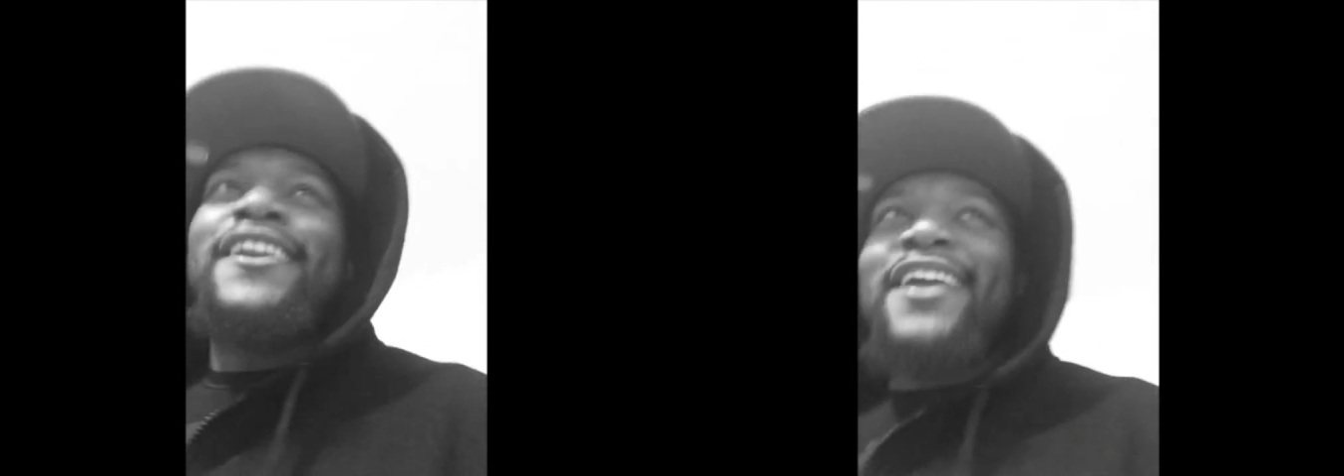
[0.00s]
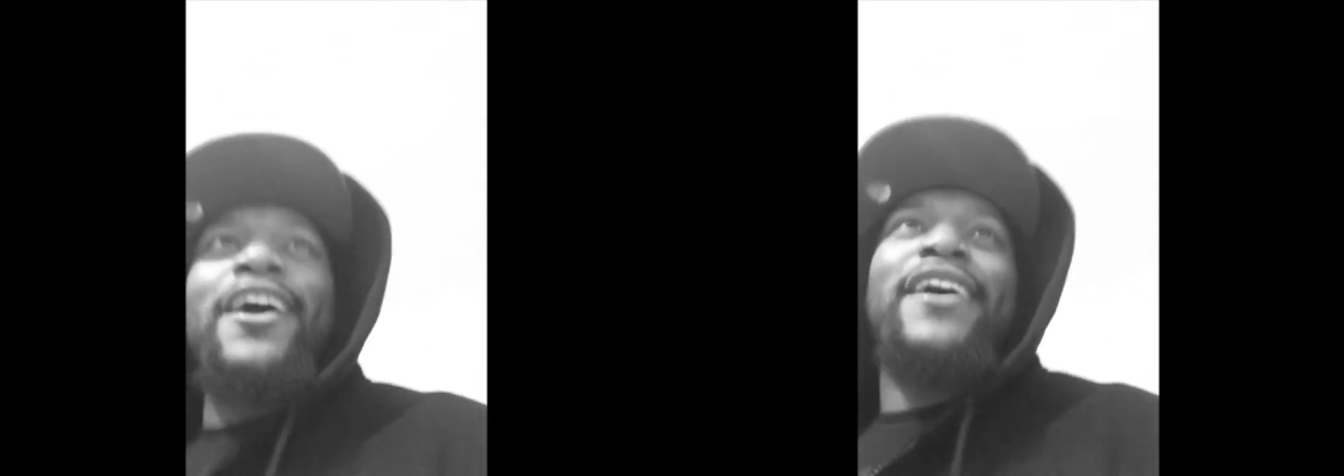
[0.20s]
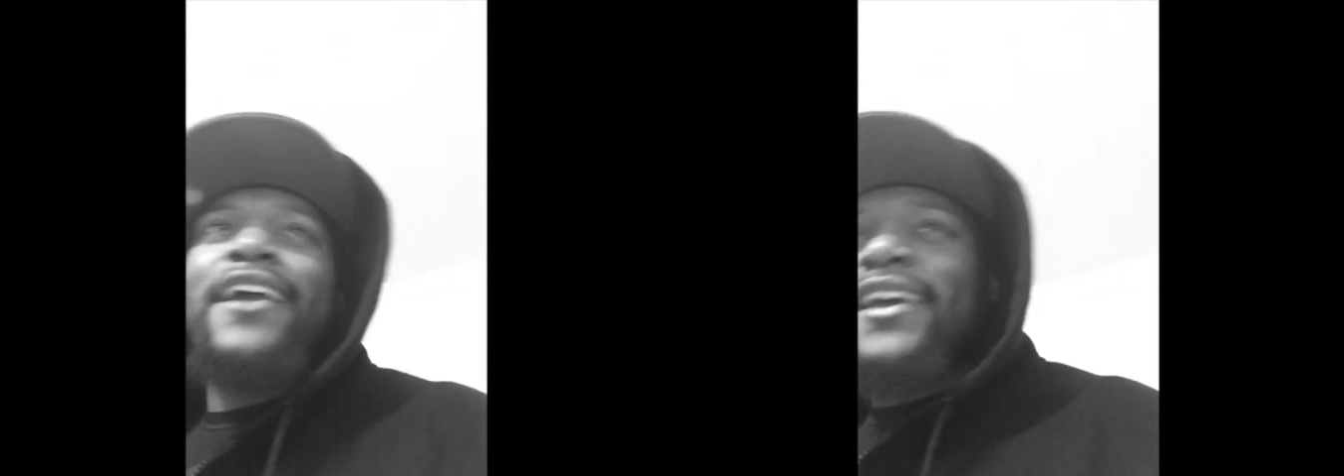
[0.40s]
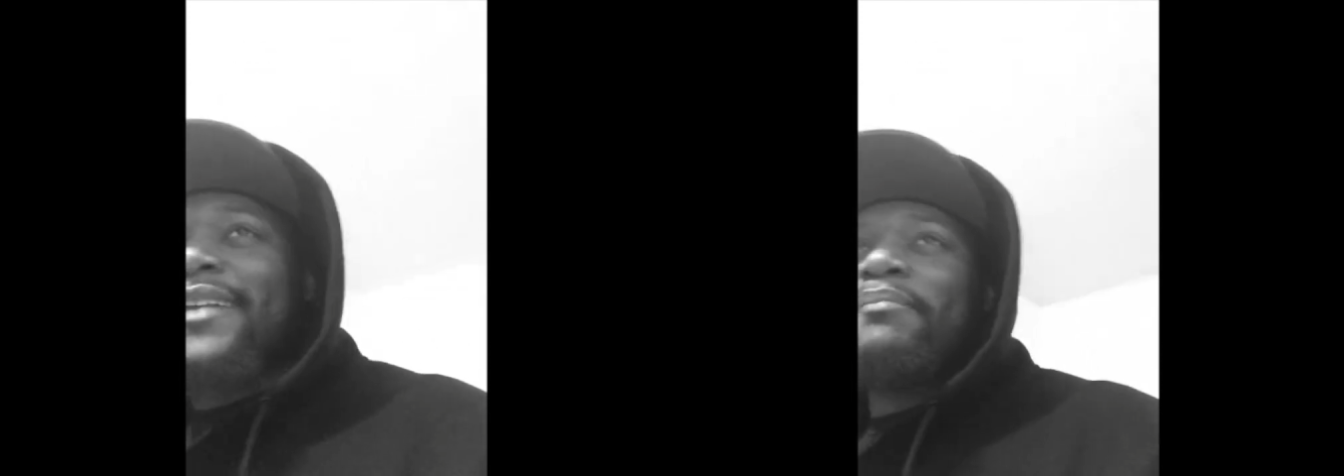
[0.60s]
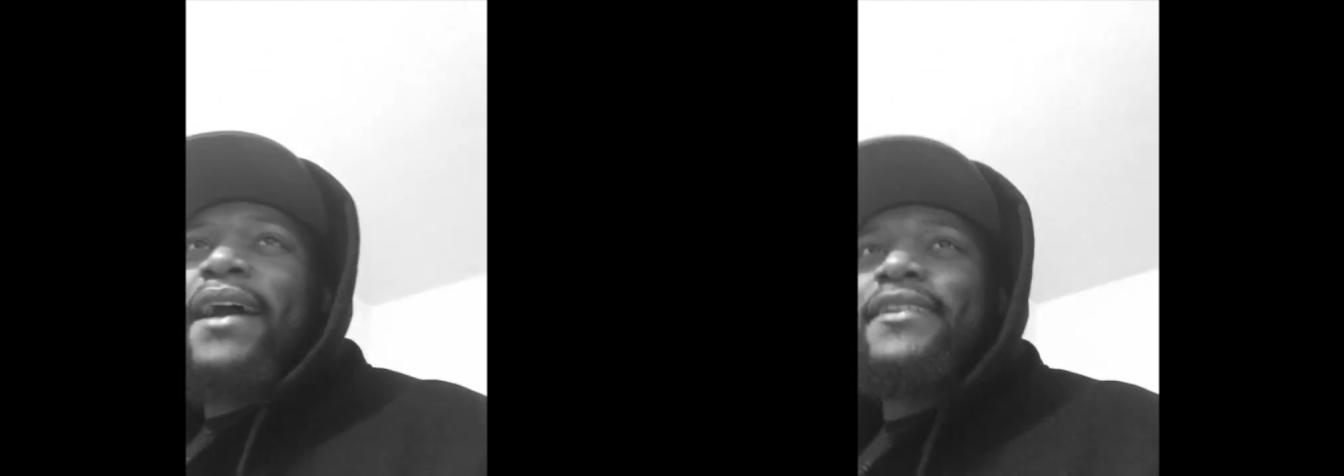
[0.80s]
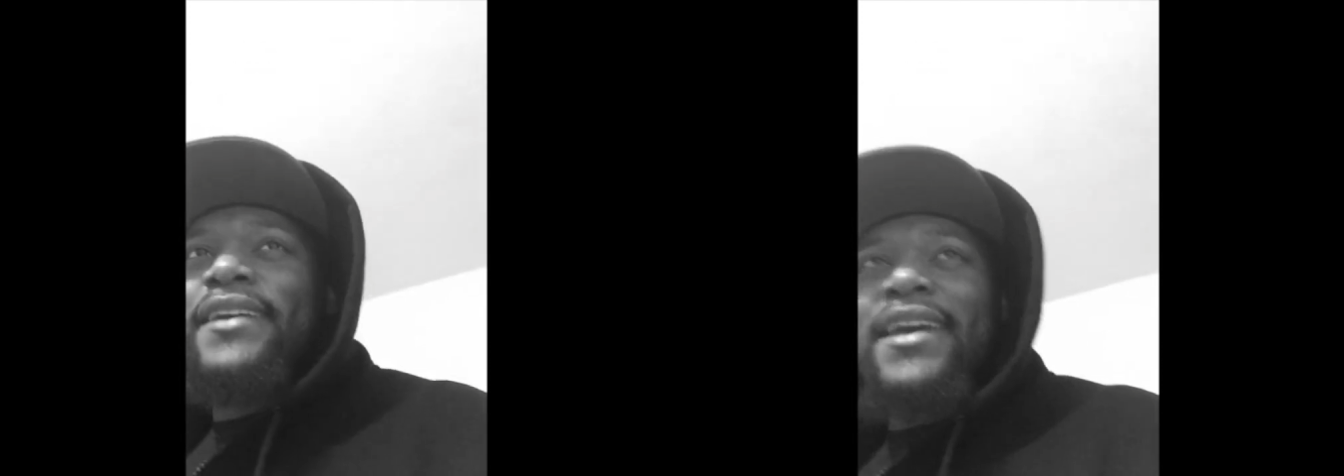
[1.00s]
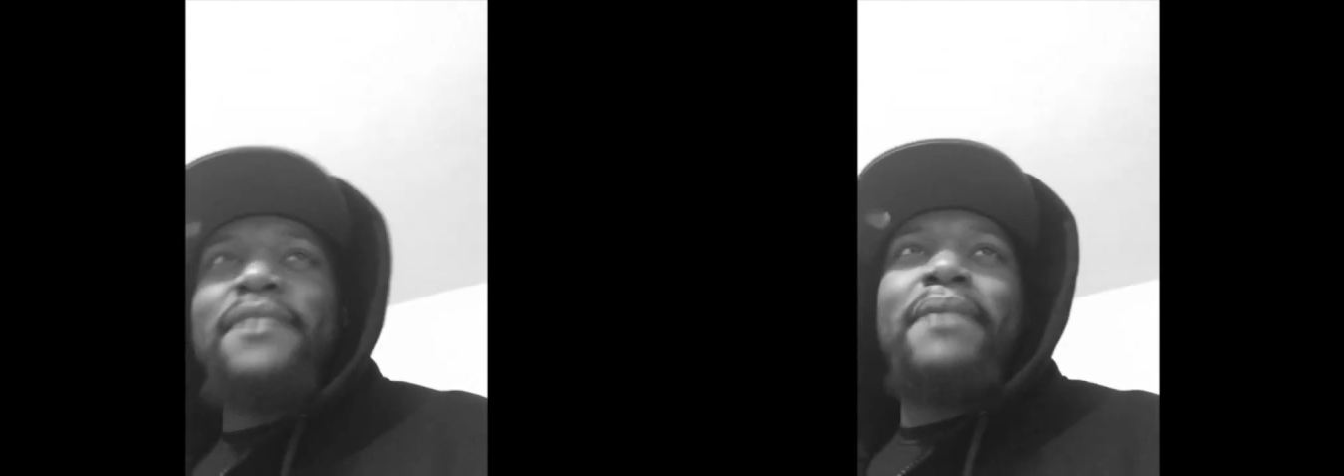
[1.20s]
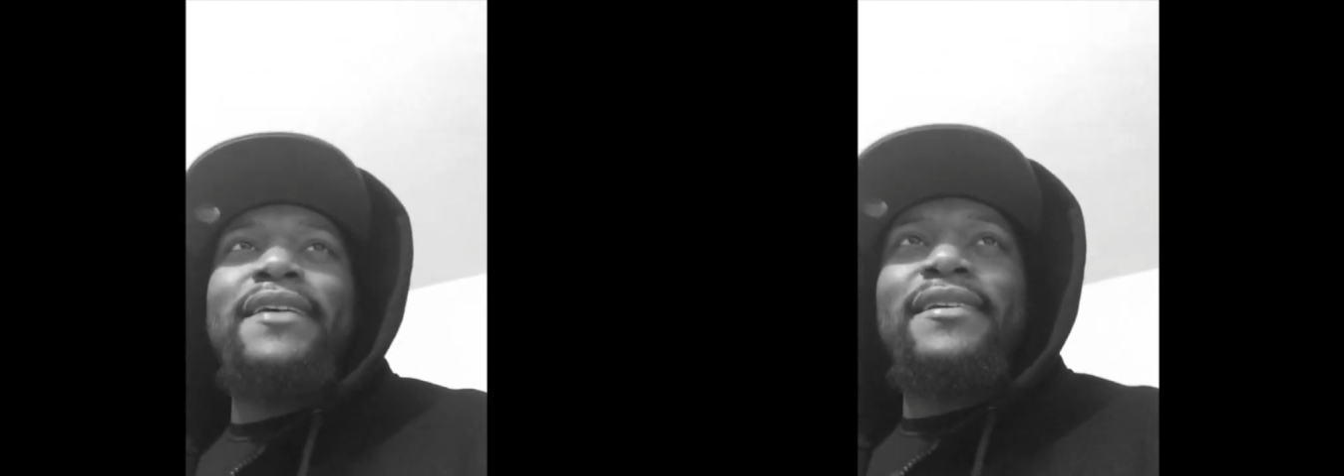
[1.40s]
Now, can I get back to
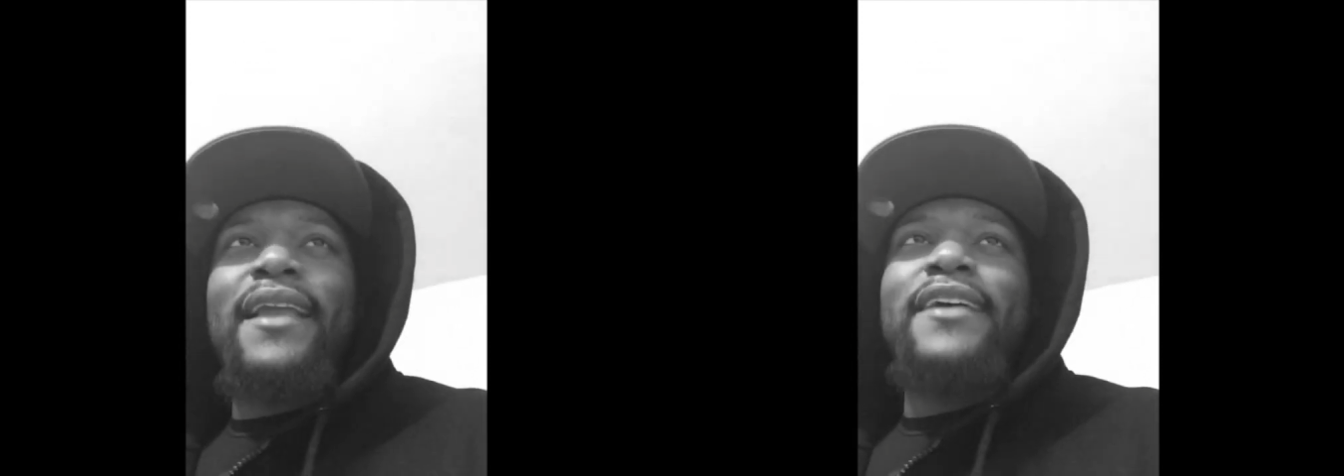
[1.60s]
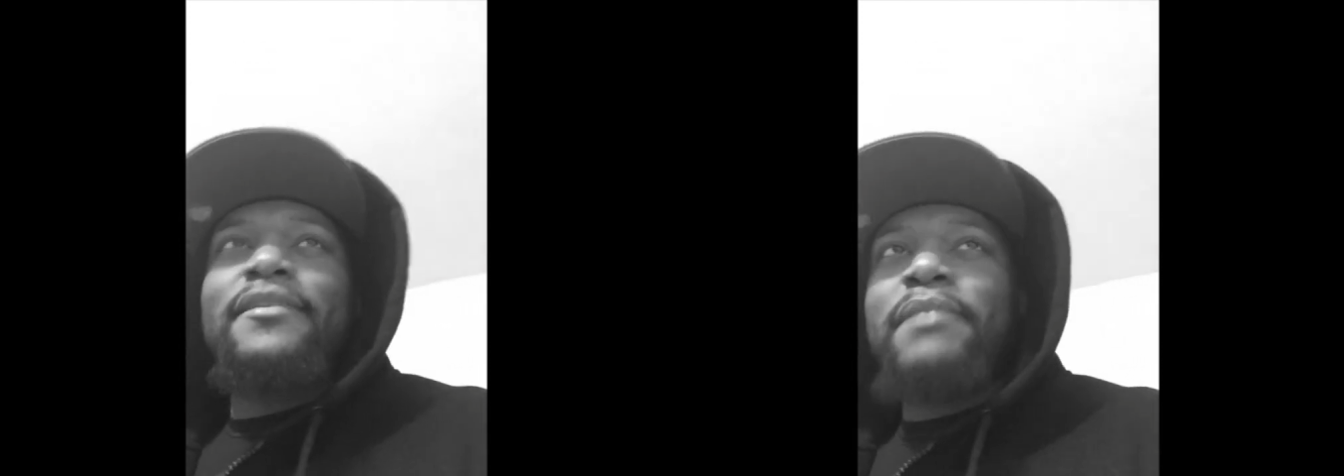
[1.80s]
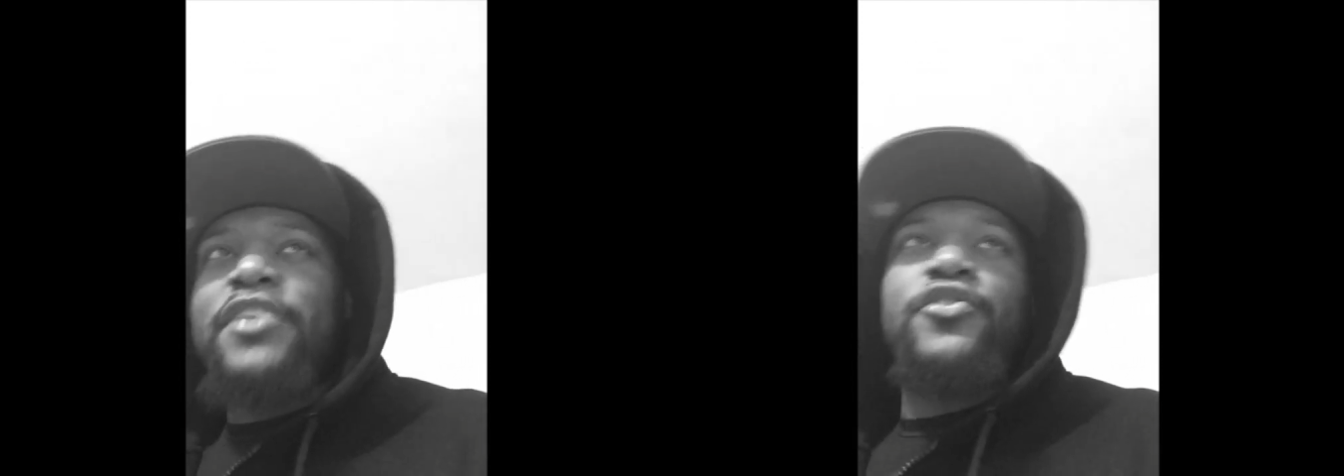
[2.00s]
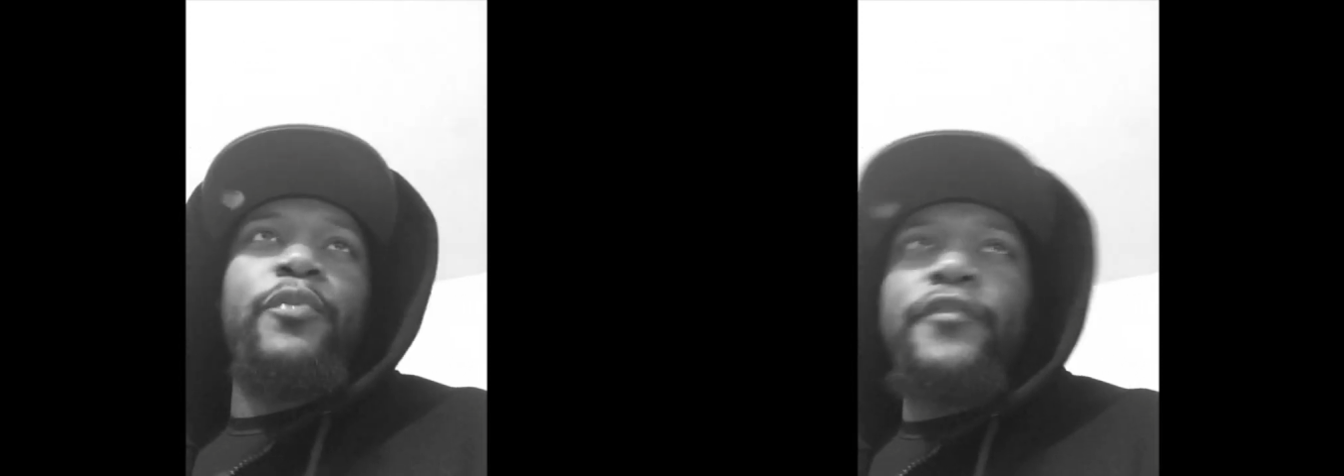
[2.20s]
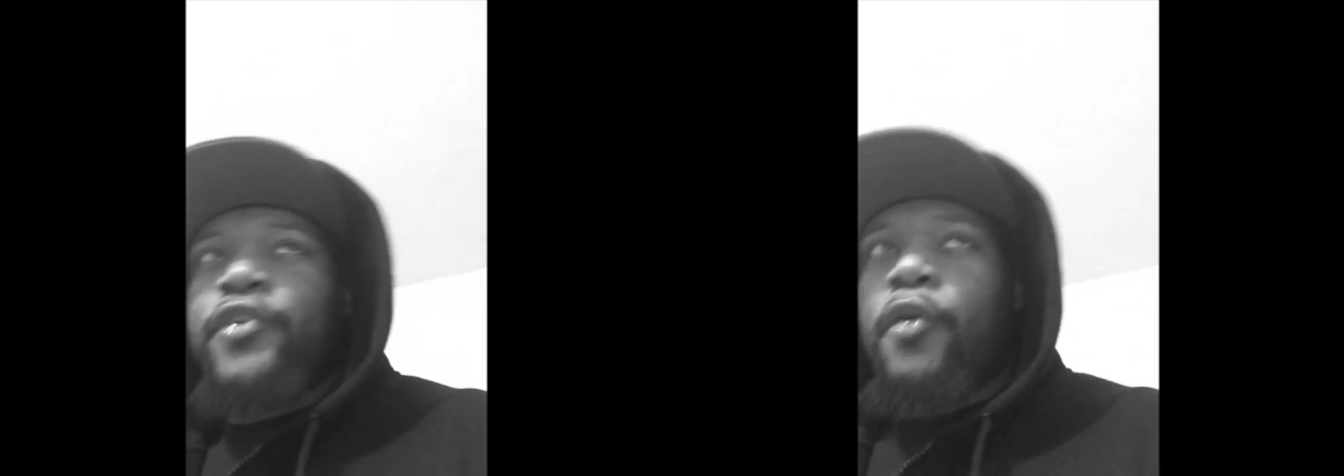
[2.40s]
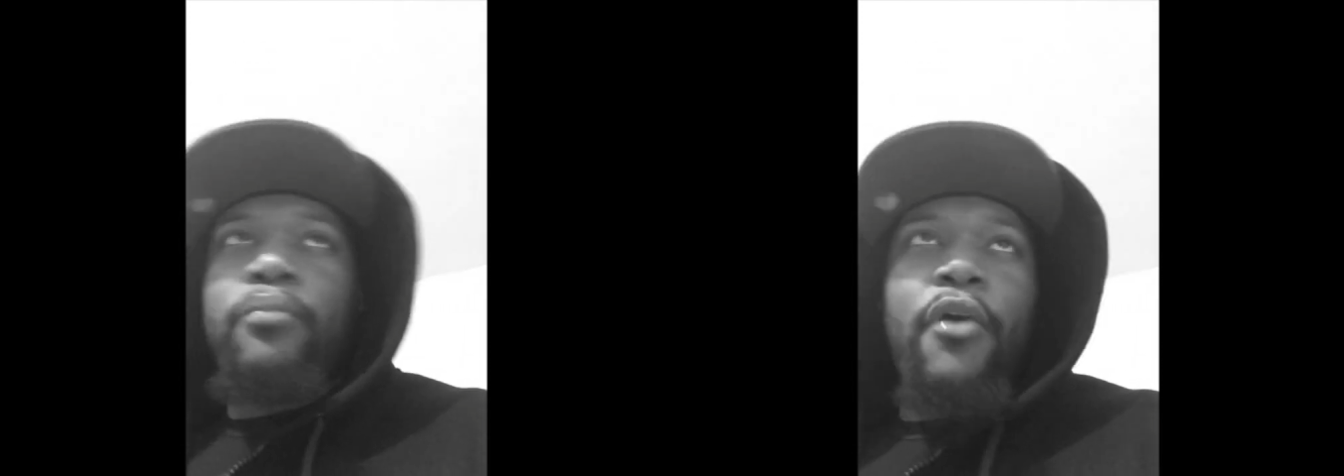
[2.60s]
eating my sliced meats with no